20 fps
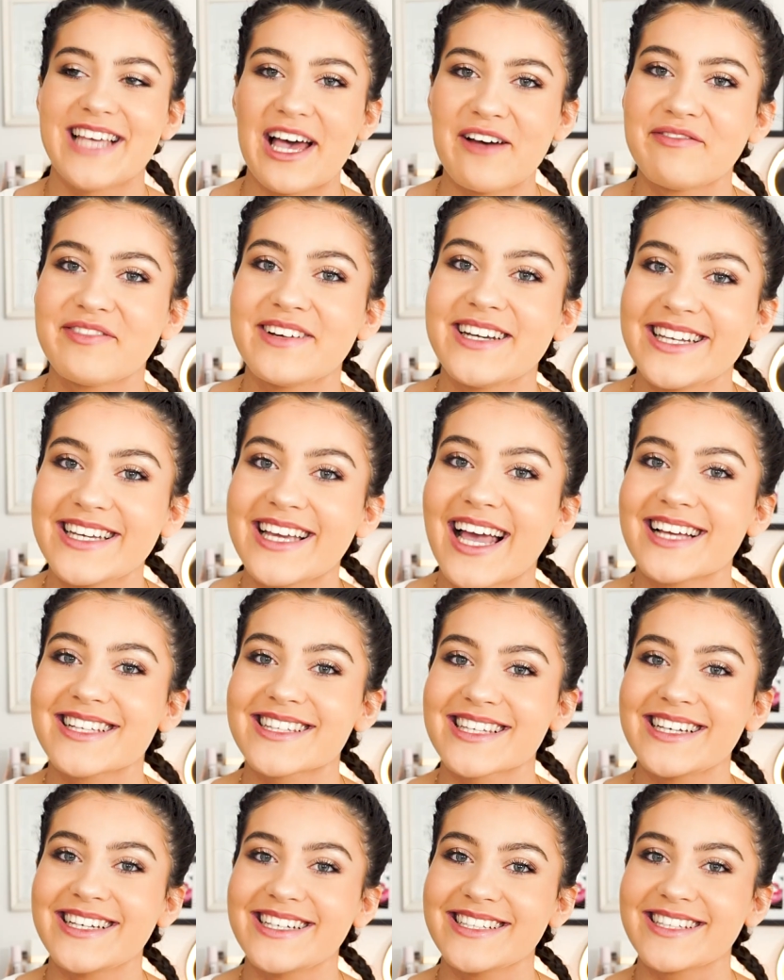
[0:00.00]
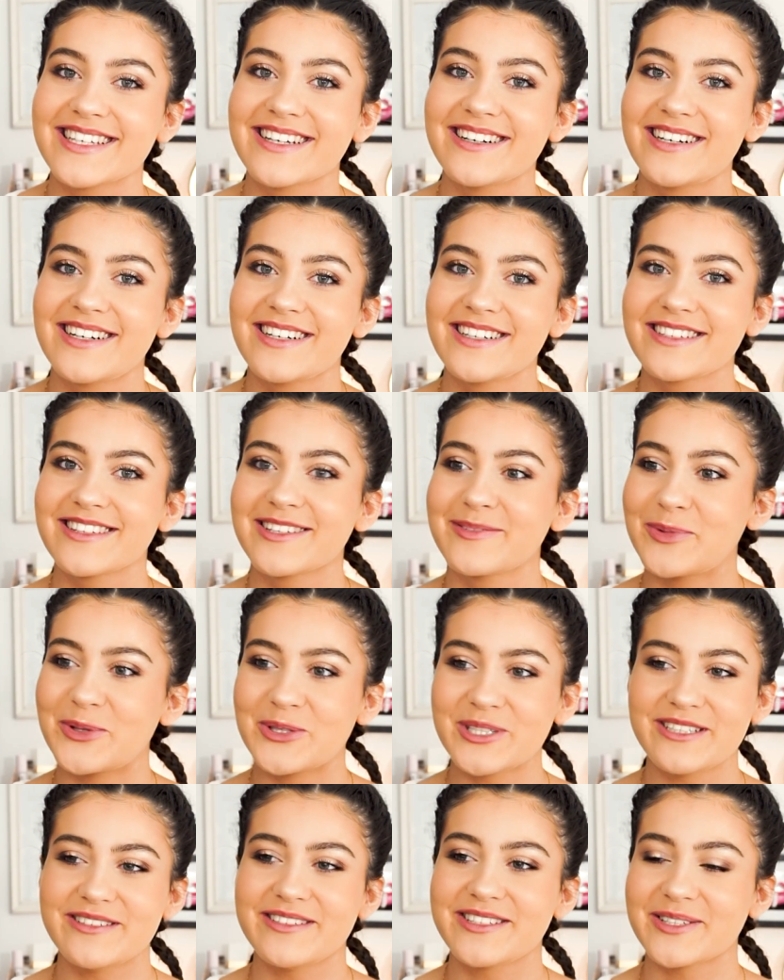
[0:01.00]
definitely gets easier the
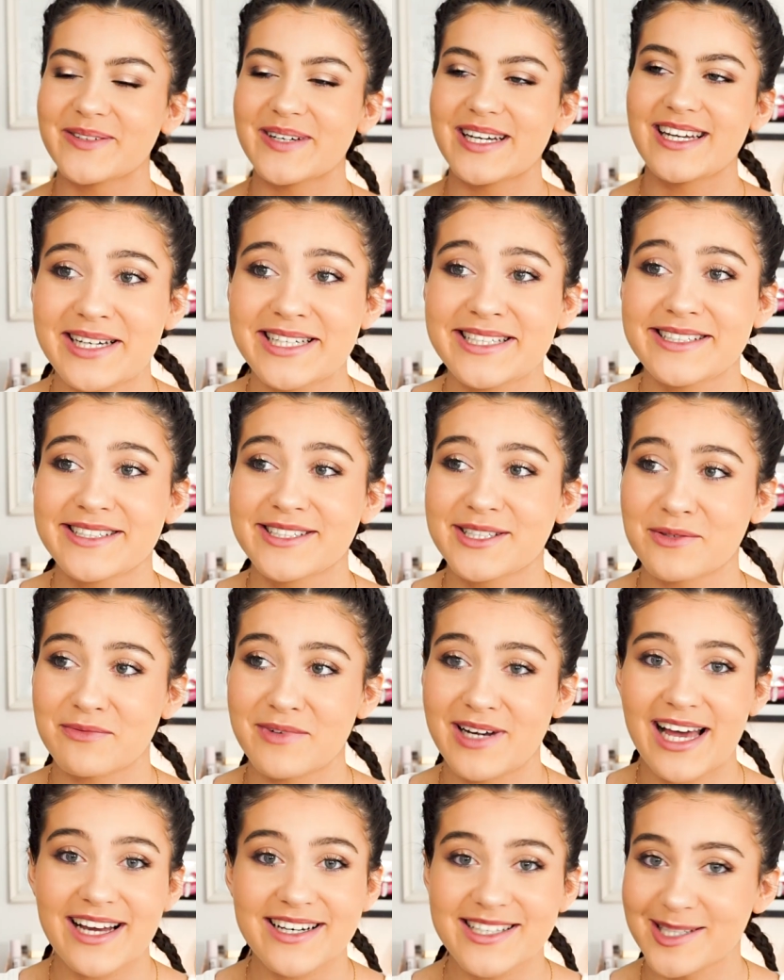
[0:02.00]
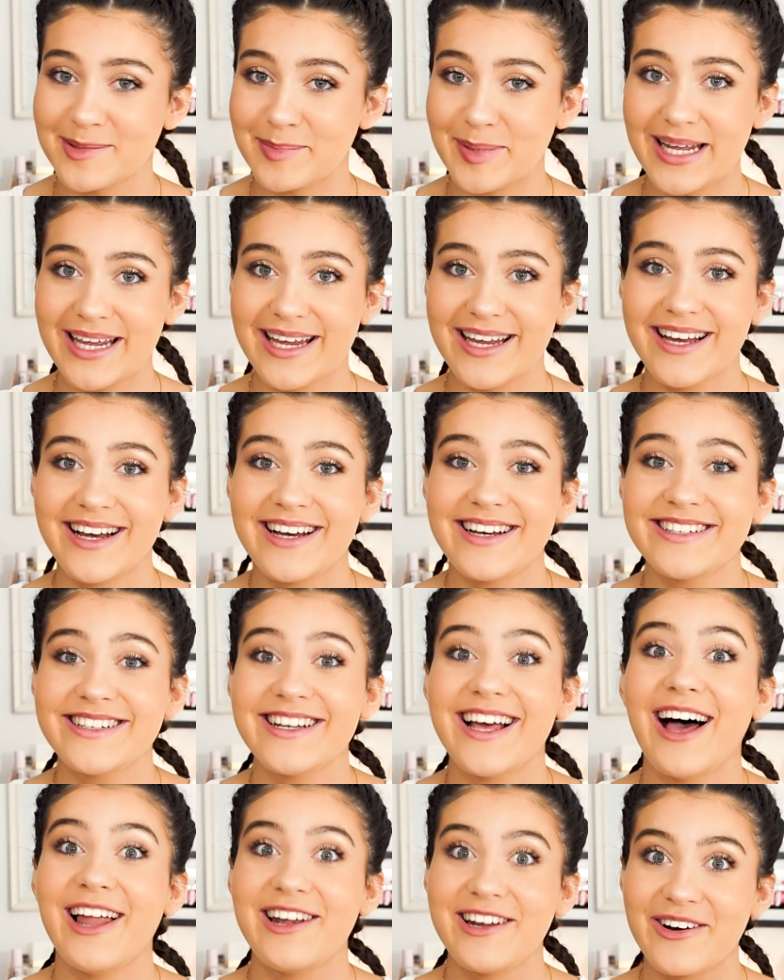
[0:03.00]
more you do it. I needed to relax a bit,
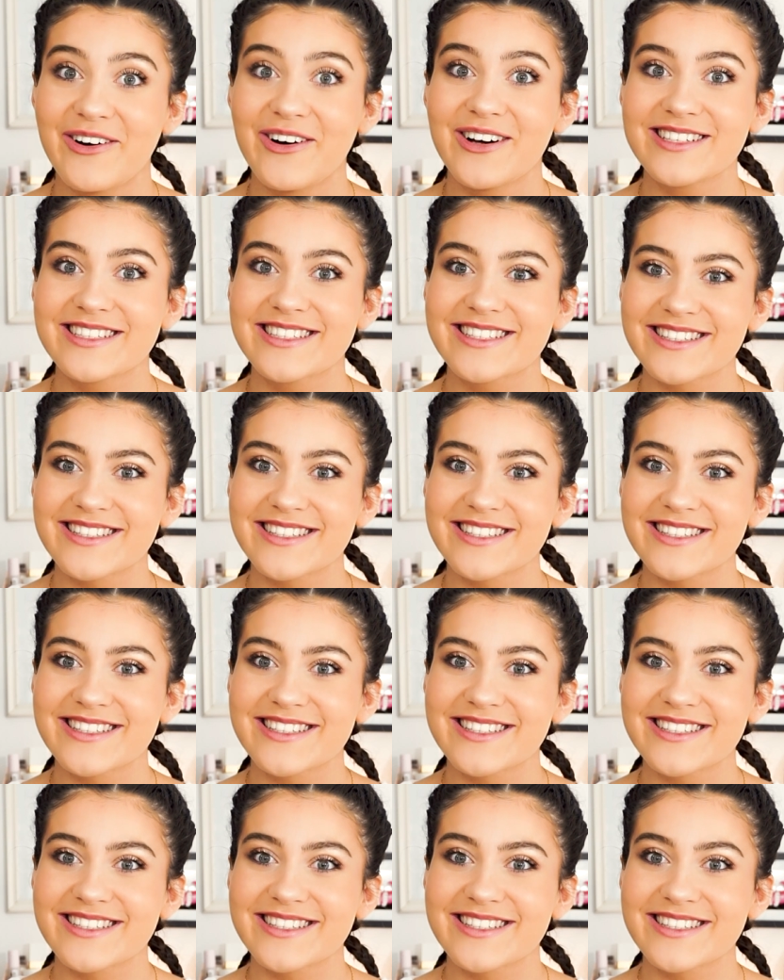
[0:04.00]
a lot.